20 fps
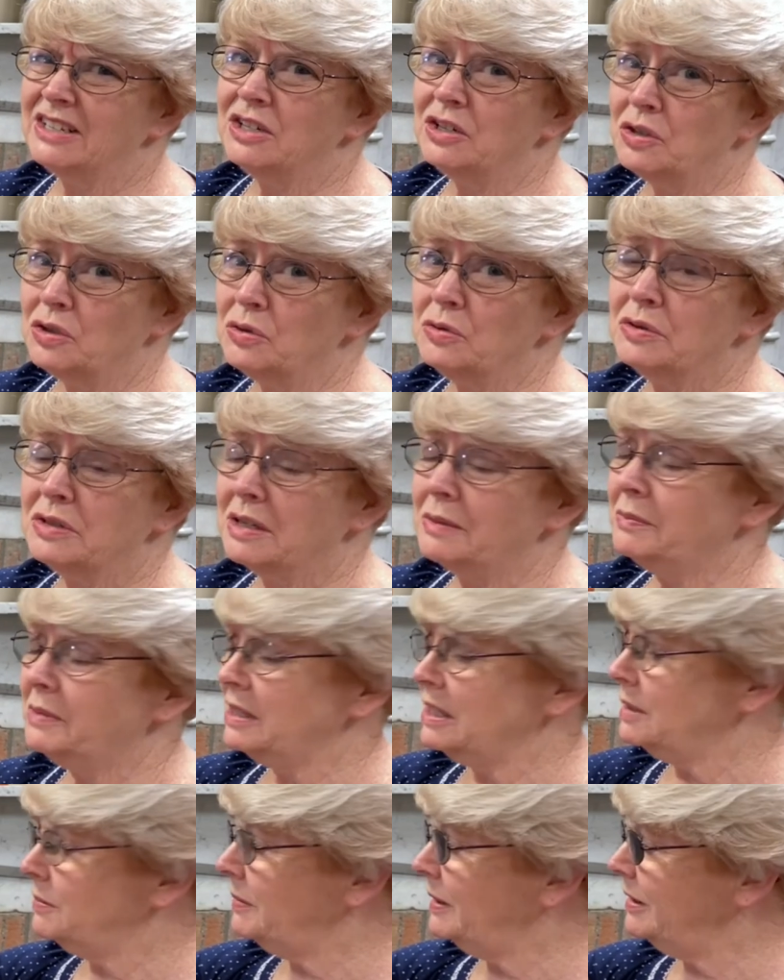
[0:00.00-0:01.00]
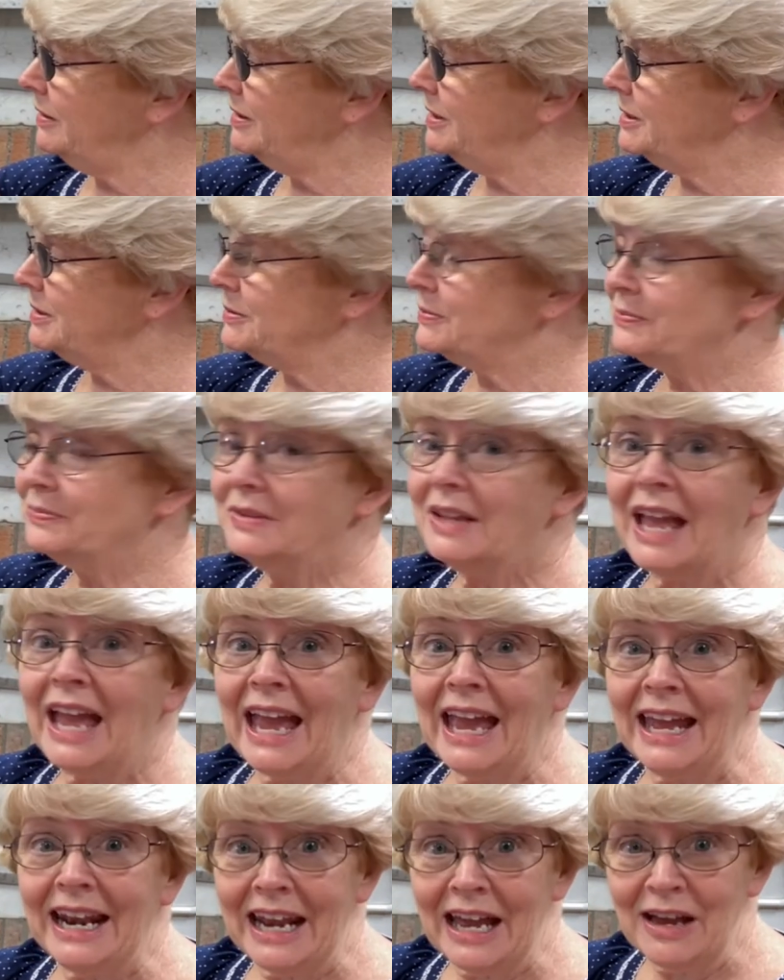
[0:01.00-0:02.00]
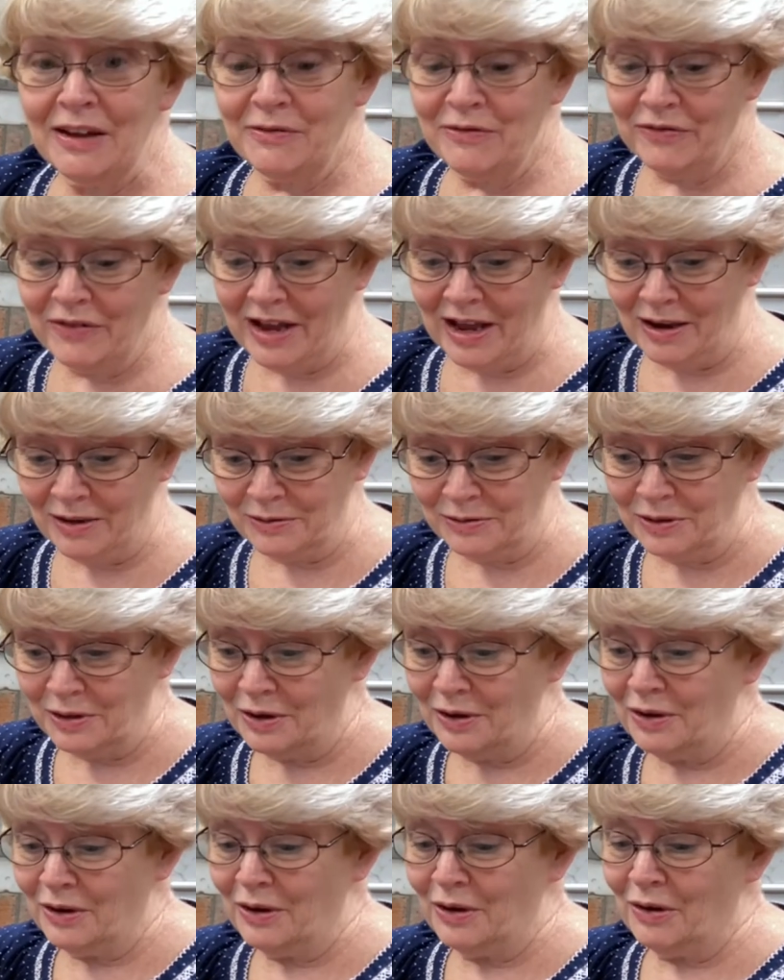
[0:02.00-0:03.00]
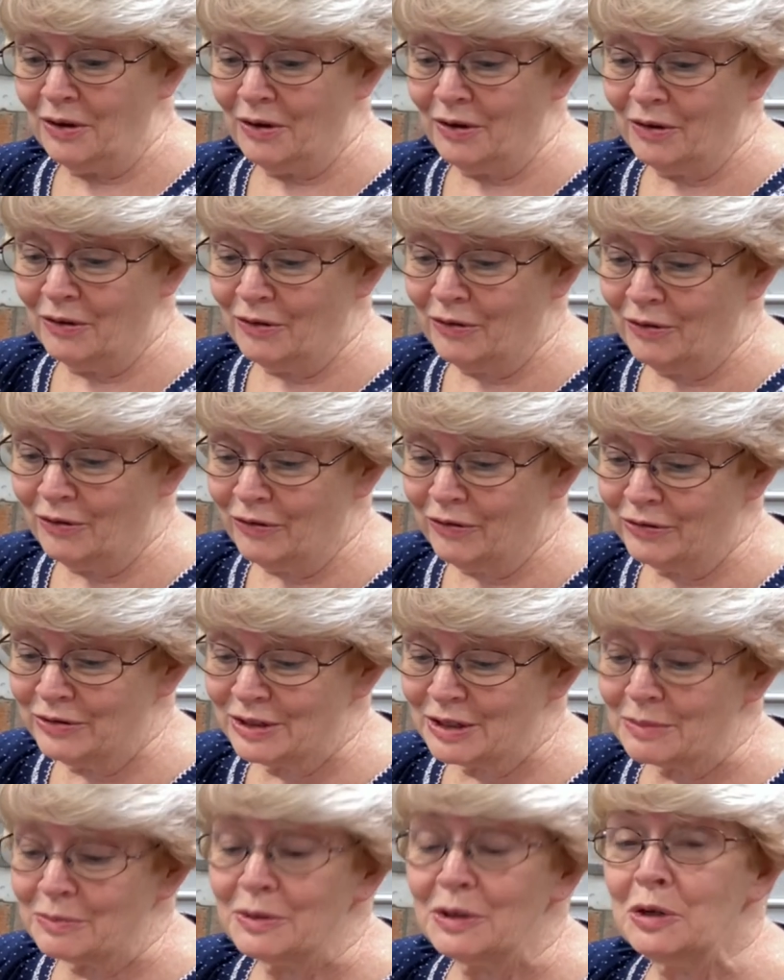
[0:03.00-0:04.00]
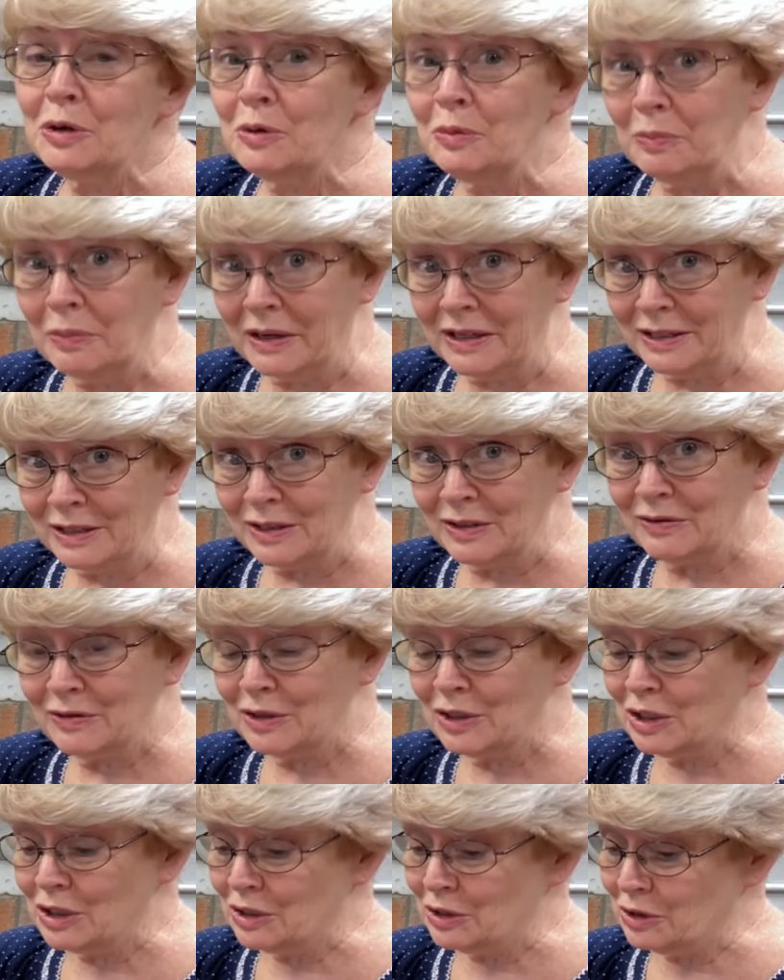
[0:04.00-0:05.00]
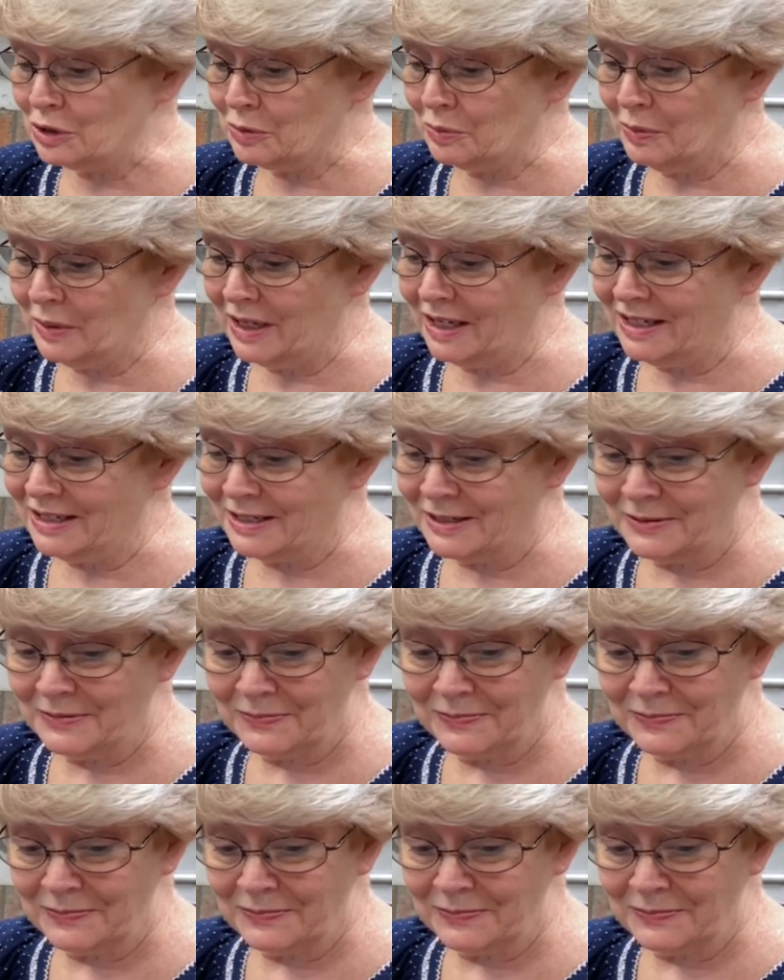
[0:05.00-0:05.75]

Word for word: to do something about it. And I found some new buttons for Ginger Pete.